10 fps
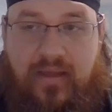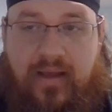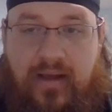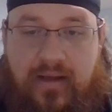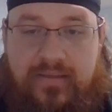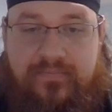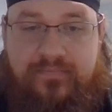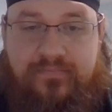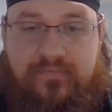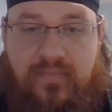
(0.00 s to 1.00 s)
Um,
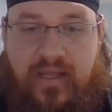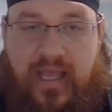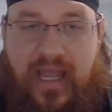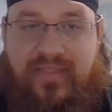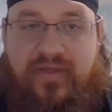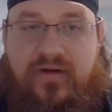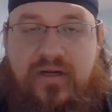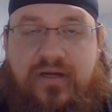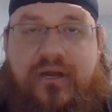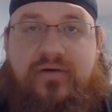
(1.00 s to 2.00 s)
and they're
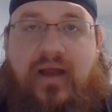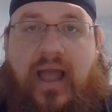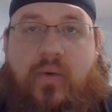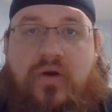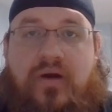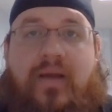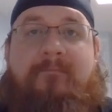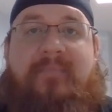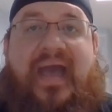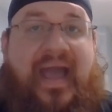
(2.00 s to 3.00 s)
another hour
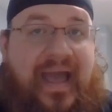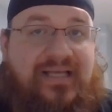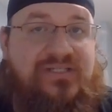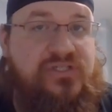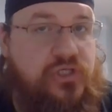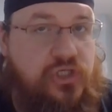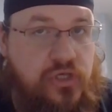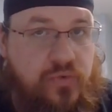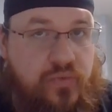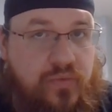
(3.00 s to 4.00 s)
past
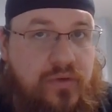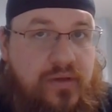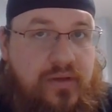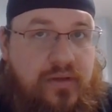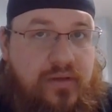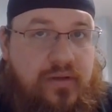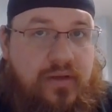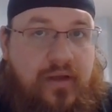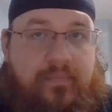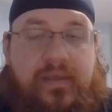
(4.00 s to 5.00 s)
you
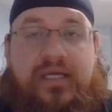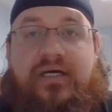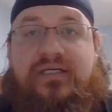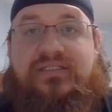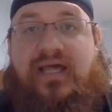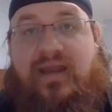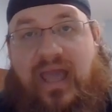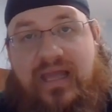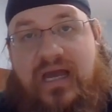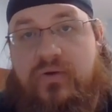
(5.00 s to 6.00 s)
because that
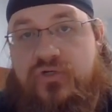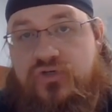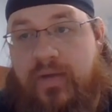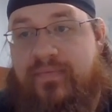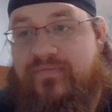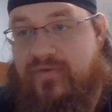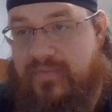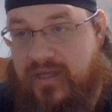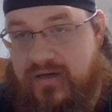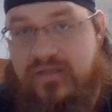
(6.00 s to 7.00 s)
eight hour trip from
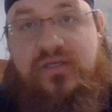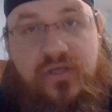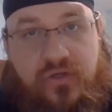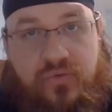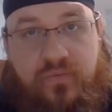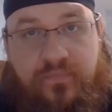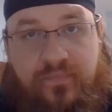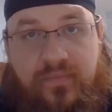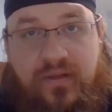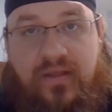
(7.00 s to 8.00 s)
here to you
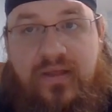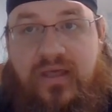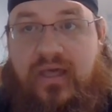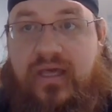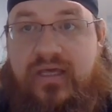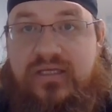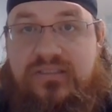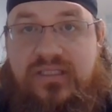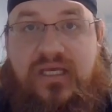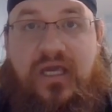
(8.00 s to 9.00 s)
is
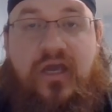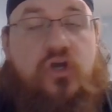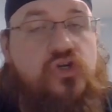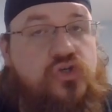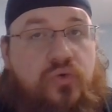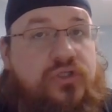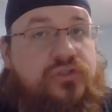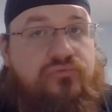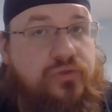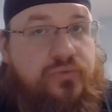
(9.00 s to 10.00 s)
the shortest
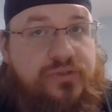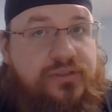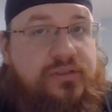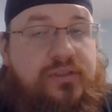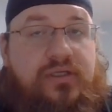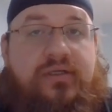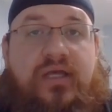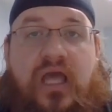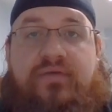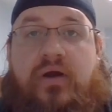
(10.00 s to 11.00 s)
route.
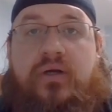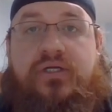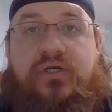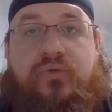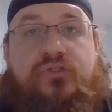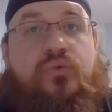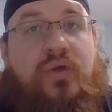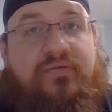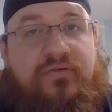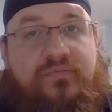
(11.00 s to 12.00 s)
If I were to go to
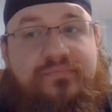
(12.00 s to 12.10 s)
Weaver,